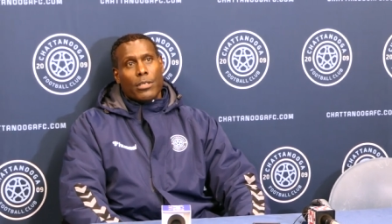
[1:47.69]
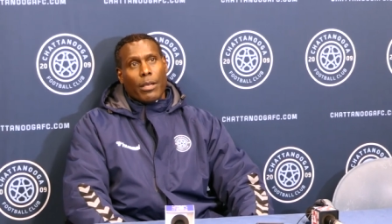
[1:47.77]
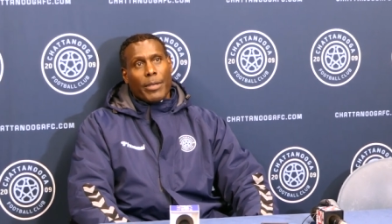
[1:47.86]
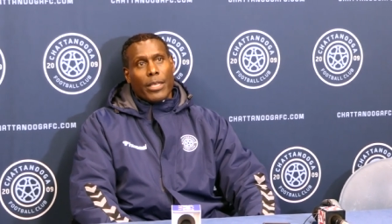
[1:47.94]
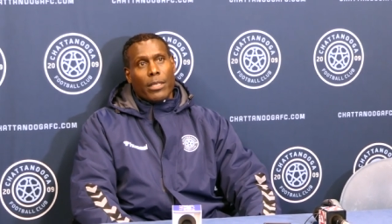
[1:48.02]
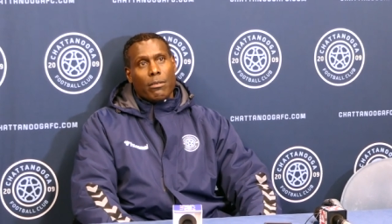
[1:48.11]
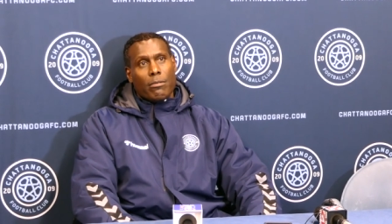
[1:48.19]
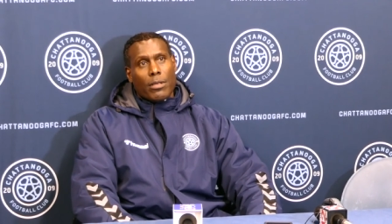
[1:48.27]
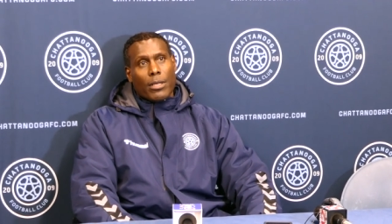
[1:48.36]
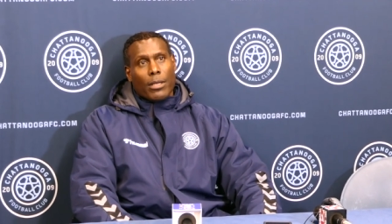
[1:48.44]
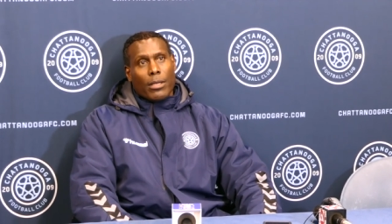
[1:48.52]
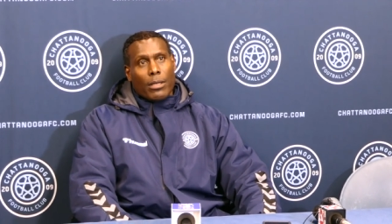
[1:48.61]
I mean,
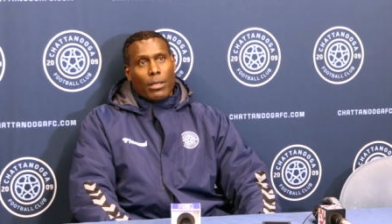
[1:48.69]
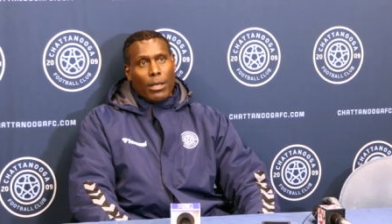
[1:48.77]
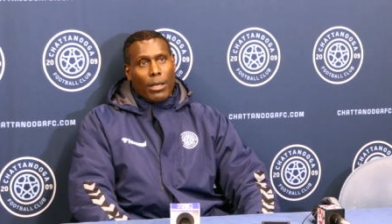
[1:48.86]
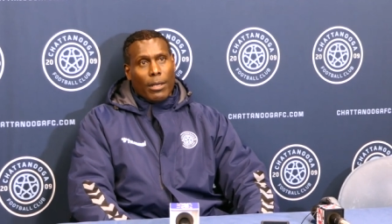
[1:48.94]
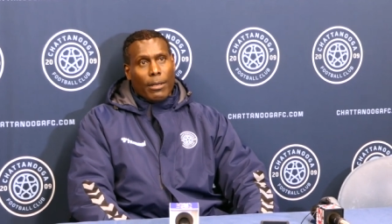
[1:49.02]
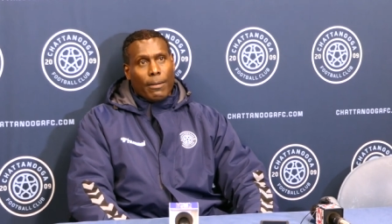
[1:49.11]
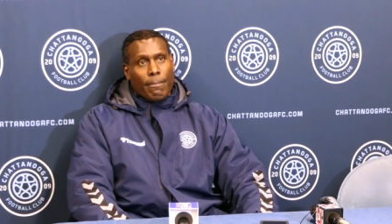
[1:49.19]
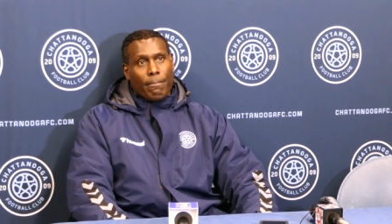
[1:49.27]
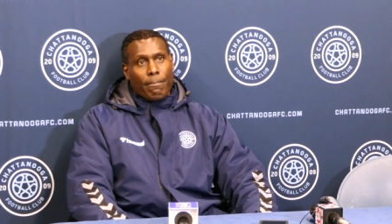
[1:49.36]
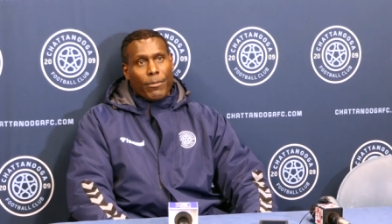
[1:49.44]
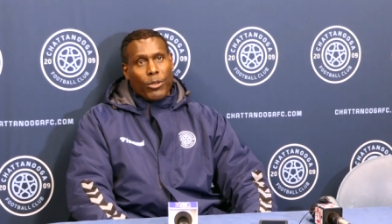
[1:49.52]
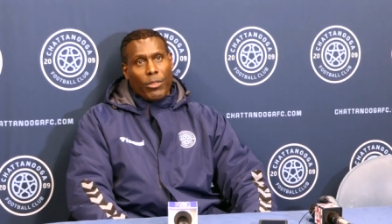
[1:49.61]
you
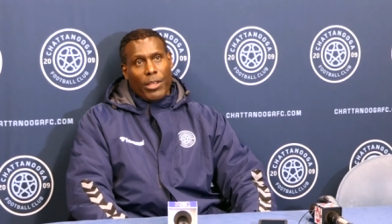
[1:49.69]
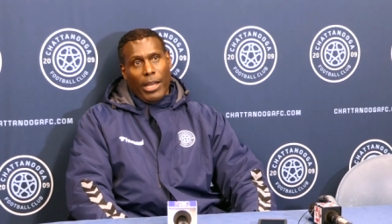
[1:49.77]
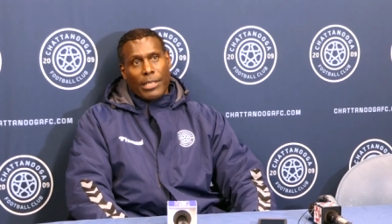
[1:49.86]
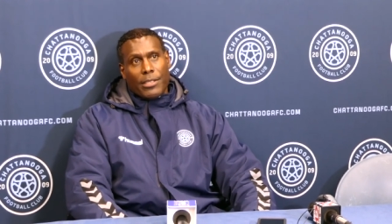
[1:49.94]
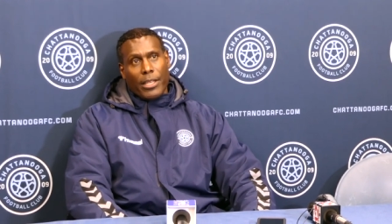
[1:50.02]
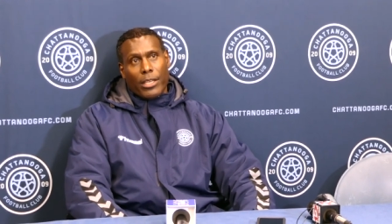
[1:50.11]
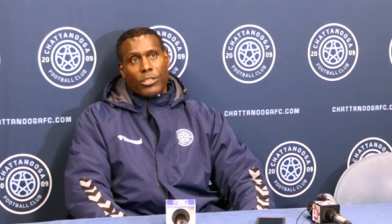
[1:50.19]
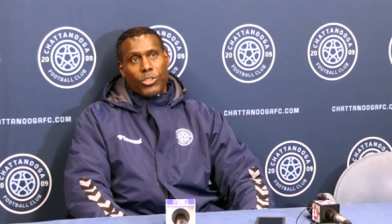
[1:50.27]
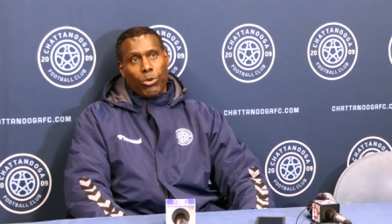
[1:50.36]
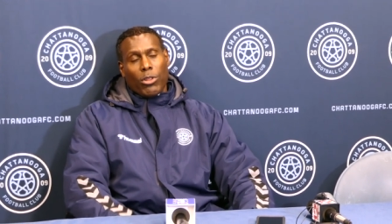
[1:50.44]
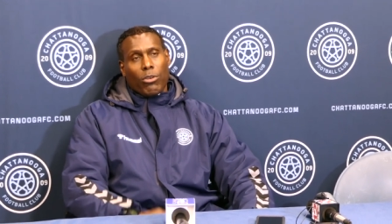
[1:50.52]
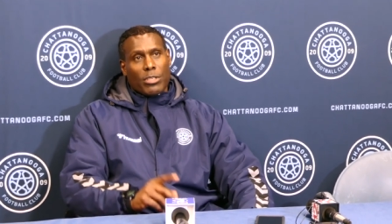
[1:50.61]
know, the nice thing is
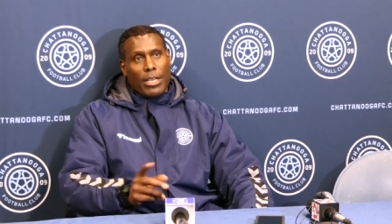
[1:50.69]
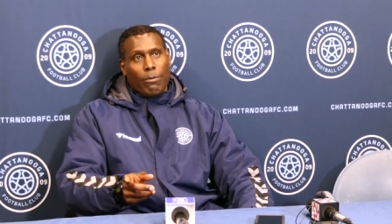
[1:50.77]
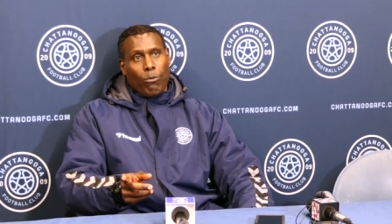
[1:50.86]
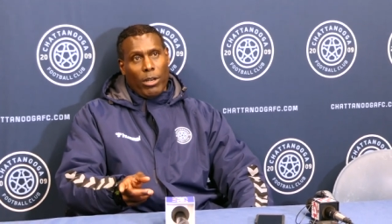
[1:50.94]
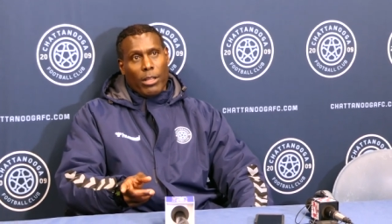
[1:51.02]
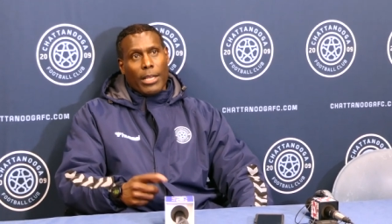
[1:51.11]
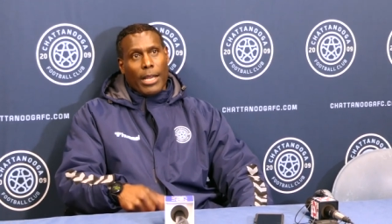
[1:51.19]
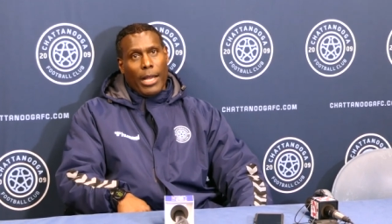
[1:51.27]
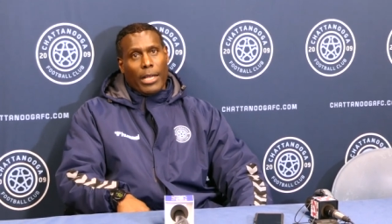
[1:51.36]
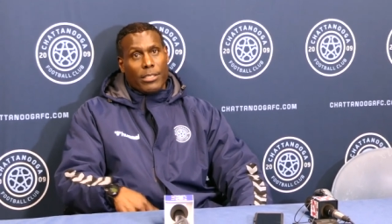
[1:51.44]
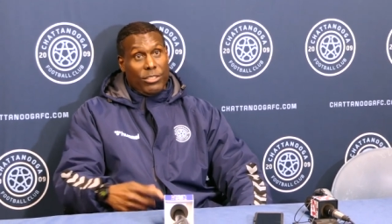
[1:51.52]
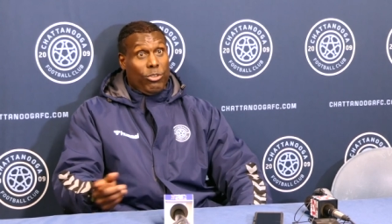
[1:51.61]
one of the
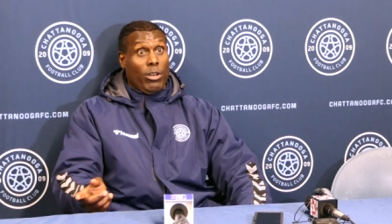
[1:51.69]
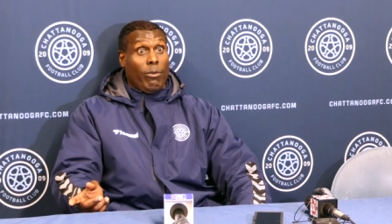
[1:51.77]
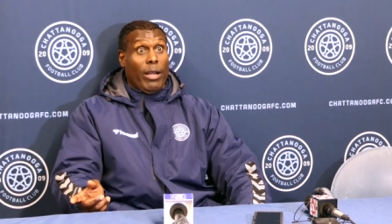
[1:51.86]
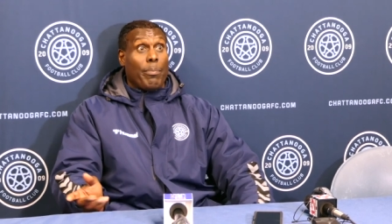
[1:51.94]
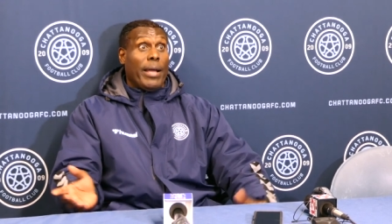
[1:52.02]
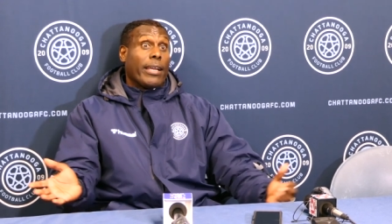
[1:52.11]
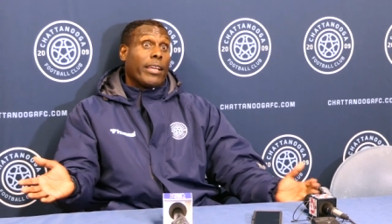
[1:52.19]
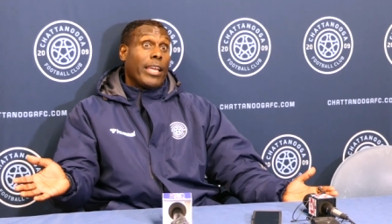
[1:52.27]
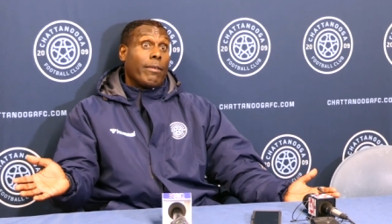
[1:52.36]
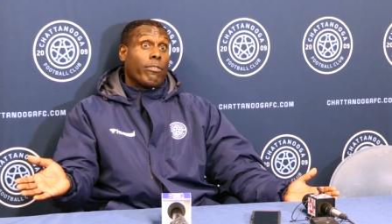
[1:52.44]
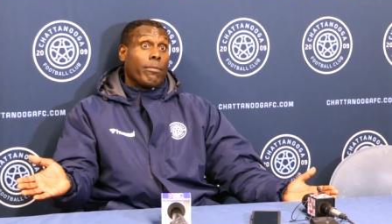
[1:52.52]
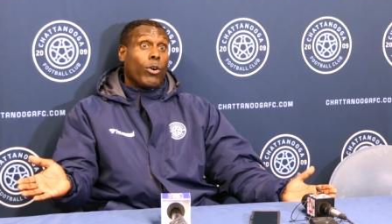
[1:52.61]
guys that started right back, he
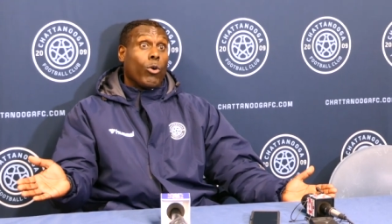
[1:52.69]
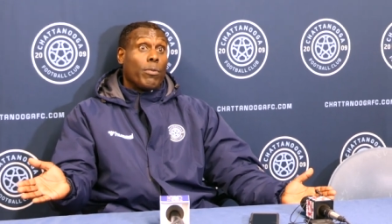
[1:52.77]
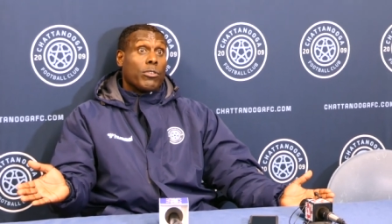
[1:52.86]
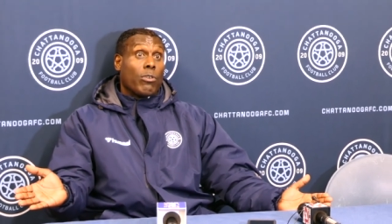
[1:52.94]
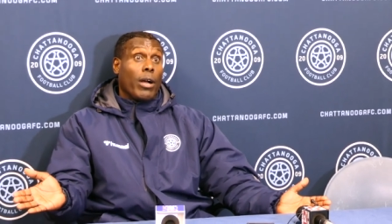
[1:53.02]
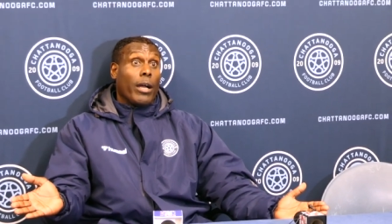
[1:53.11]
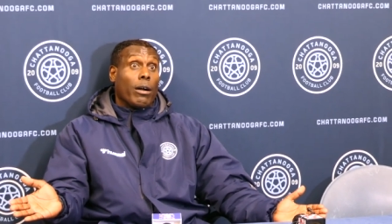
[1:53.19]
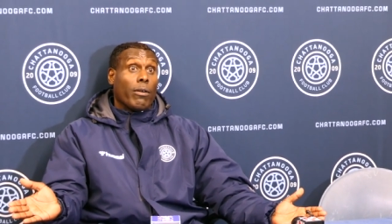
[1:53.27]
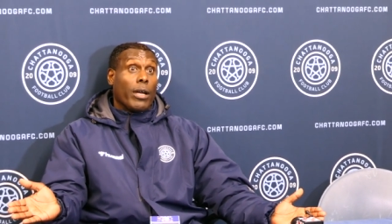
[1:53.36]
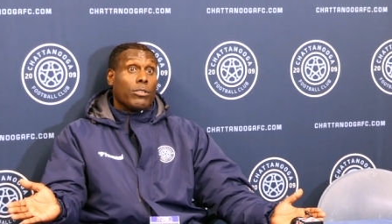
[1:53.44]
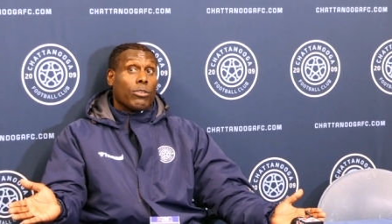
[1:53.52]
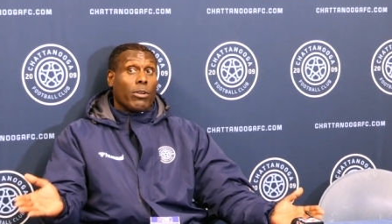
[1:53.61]
came from the open tryout,
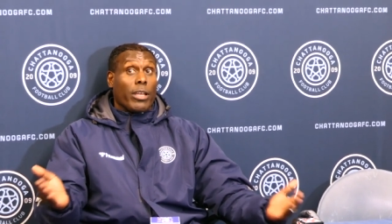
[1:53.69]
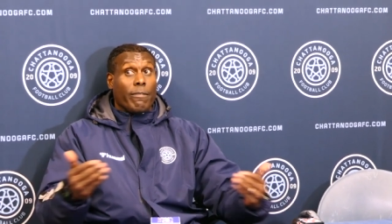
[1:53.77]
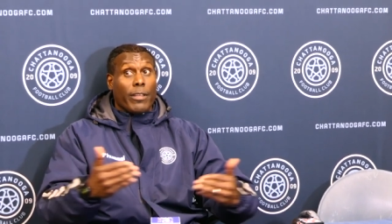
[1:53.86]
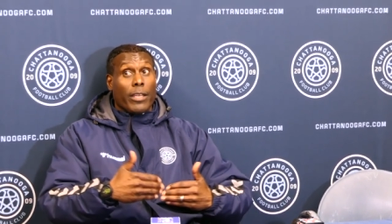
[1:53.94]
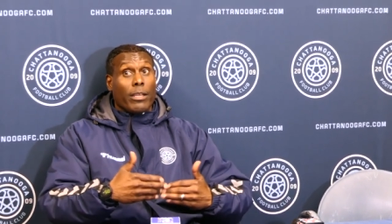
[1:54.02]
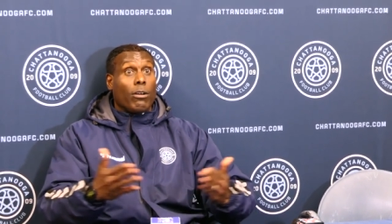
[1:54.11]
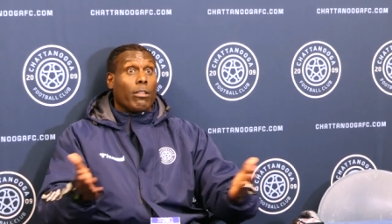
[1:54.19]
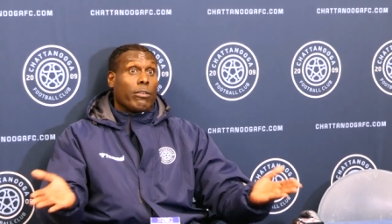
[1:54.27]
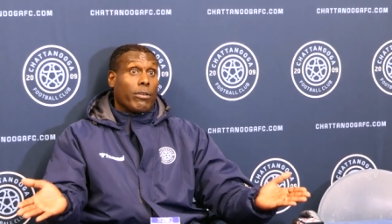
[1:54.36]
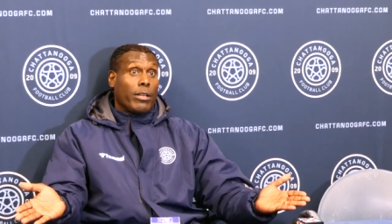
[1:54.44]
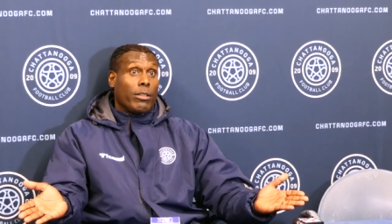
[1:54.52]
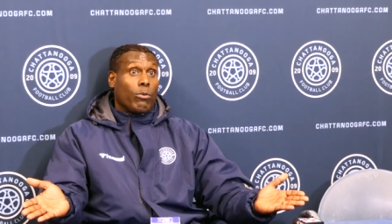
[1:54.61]
right? So give the kid all the
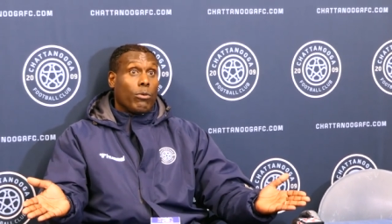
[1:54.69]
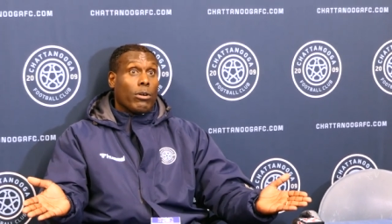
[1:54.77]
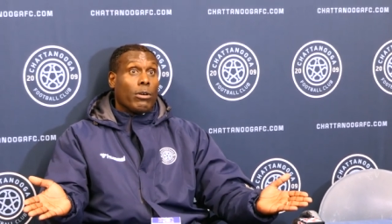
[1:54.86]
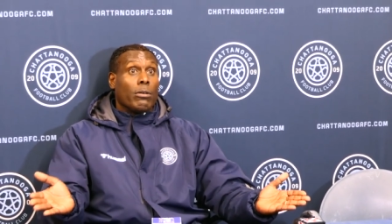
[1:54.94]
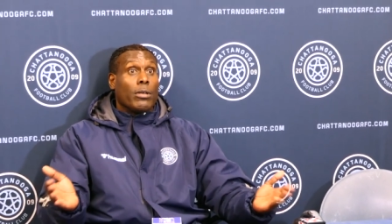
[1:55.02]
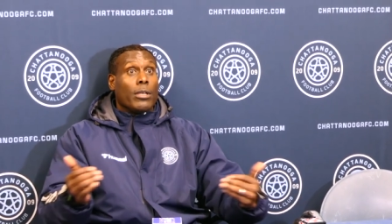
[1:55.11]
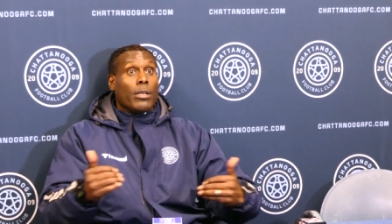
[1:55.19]
credit in the world.